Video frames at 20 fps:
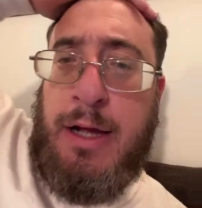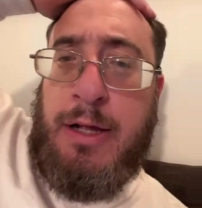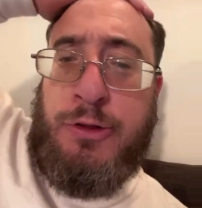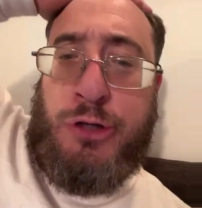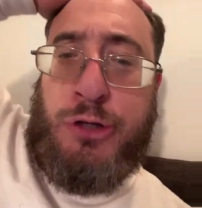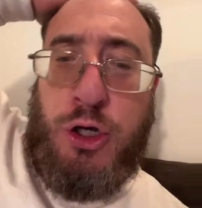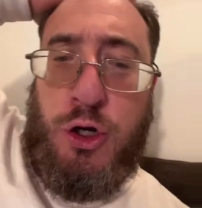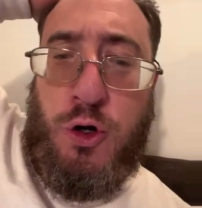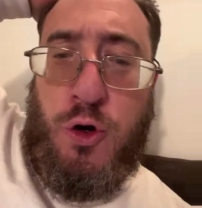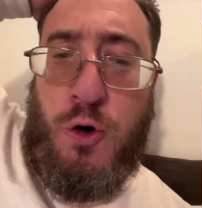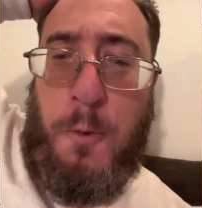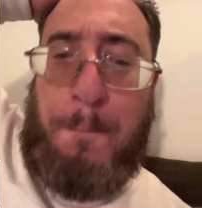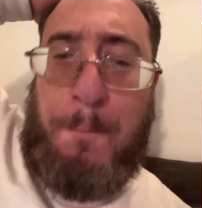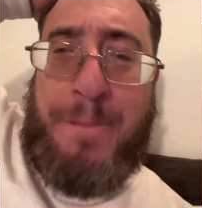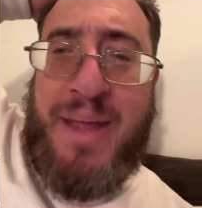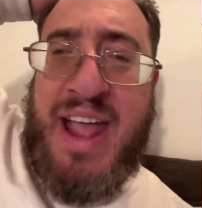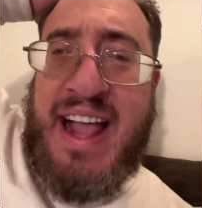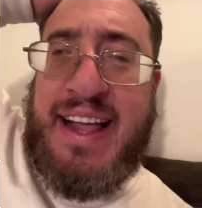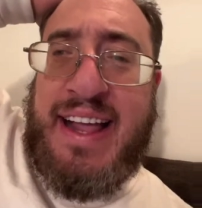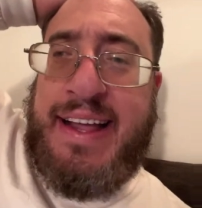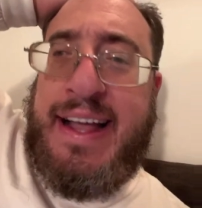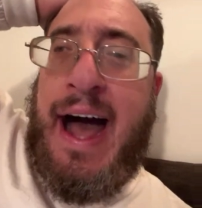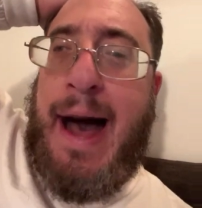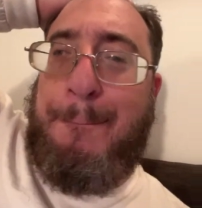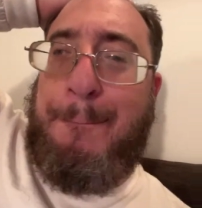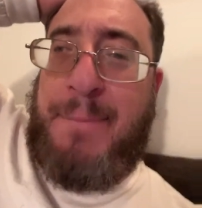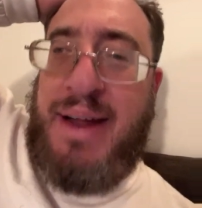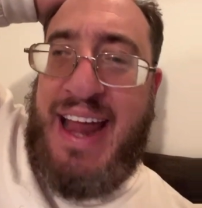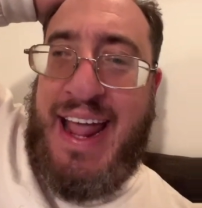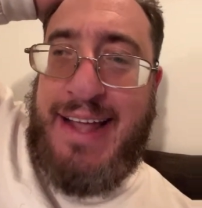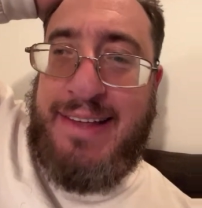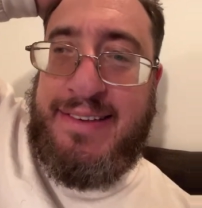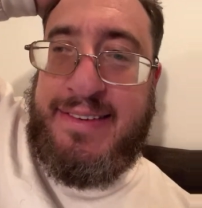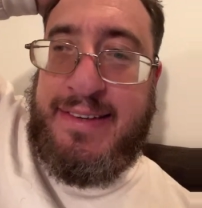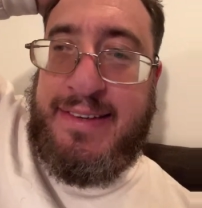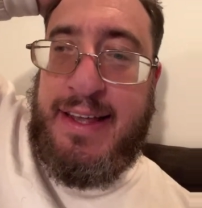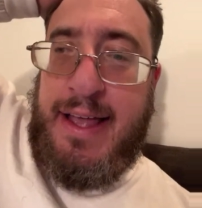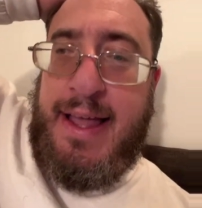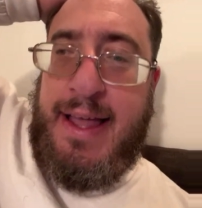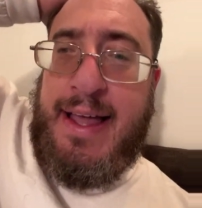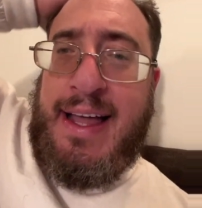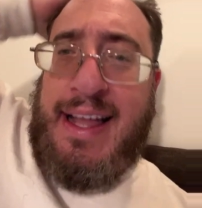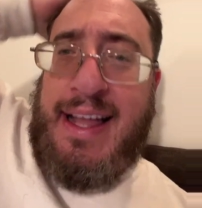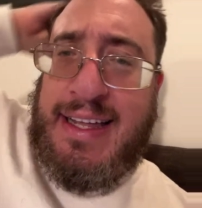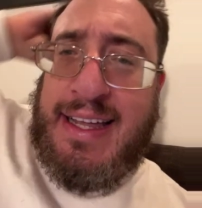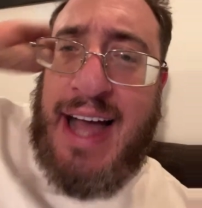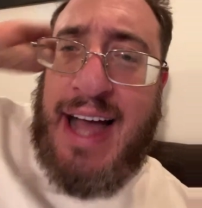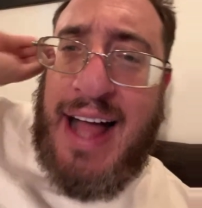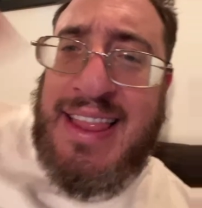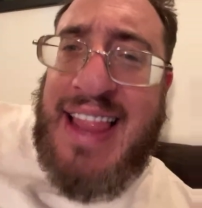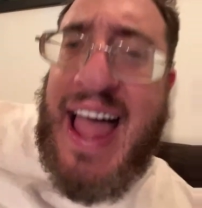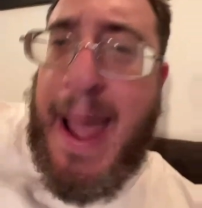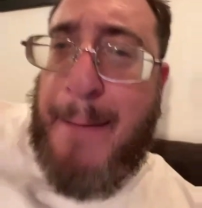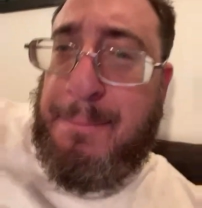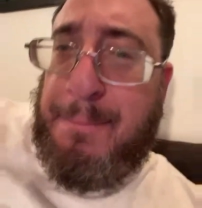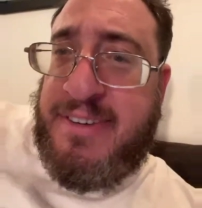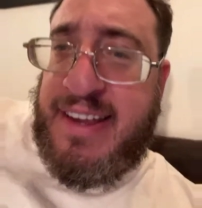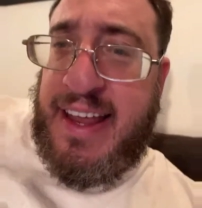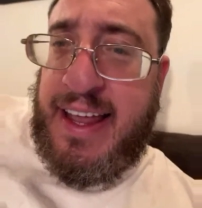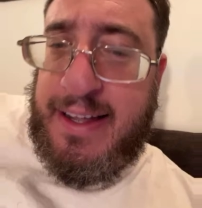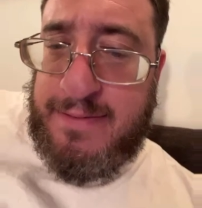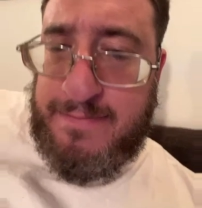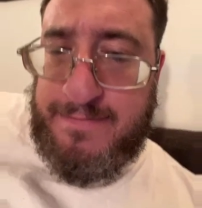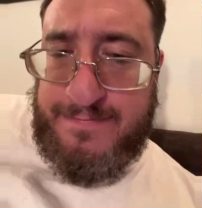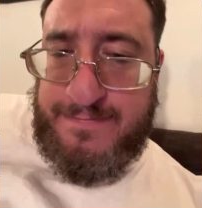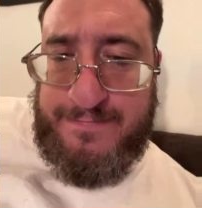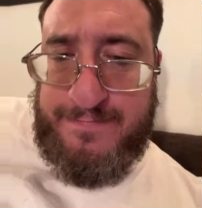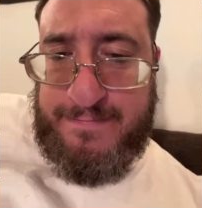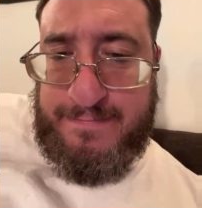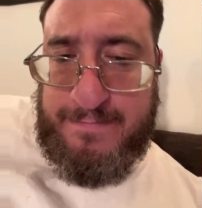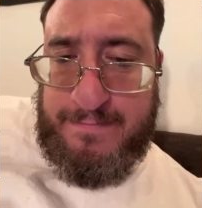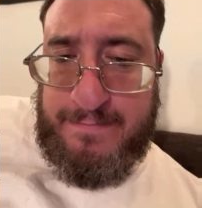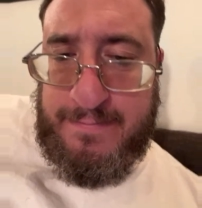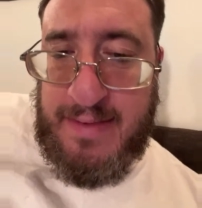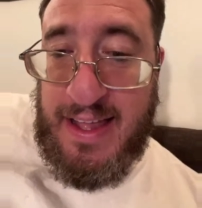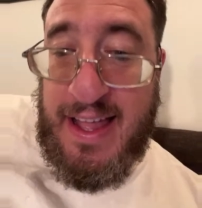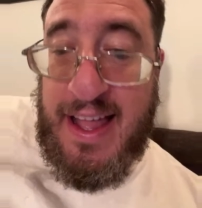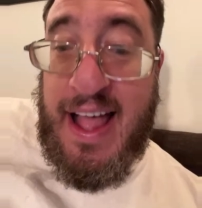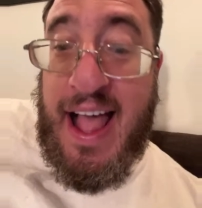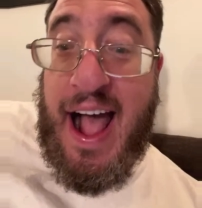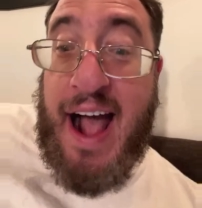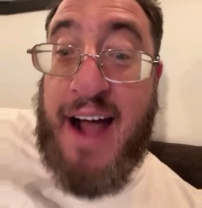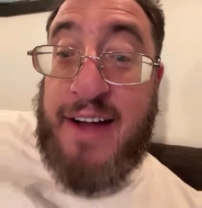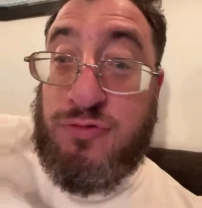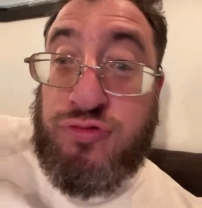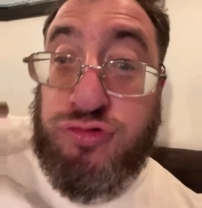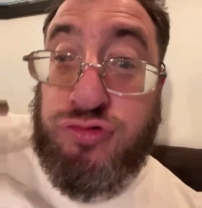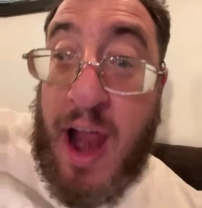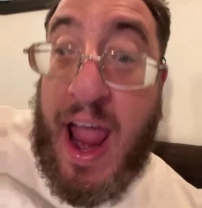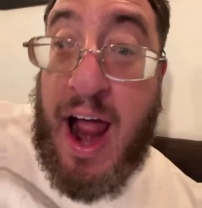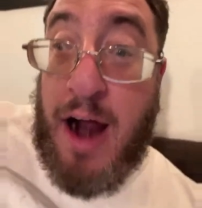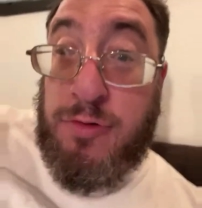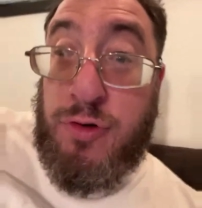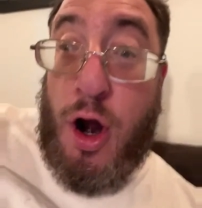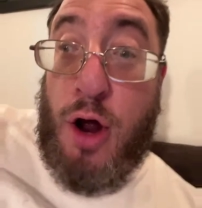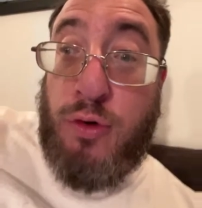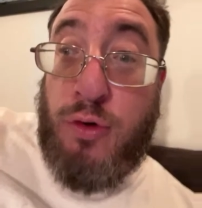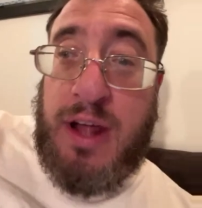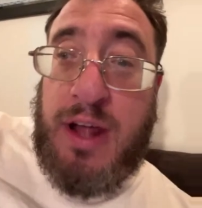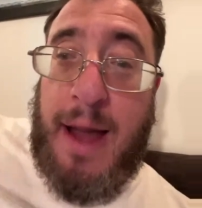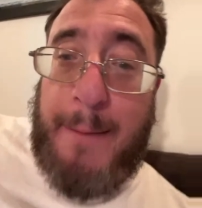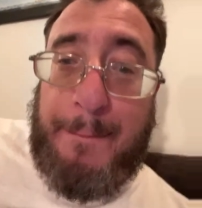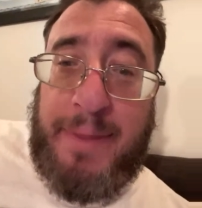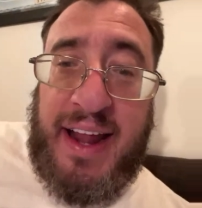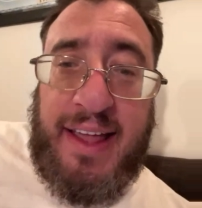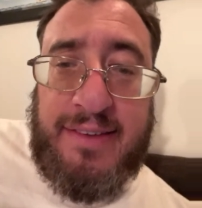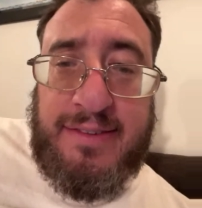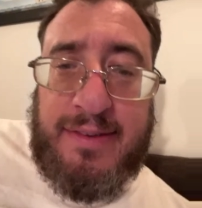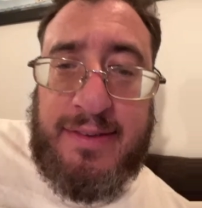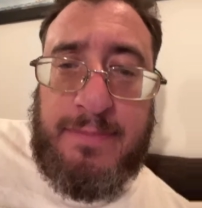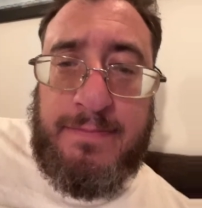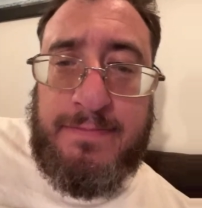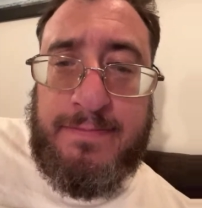Two big companies collapsing and railroad companies.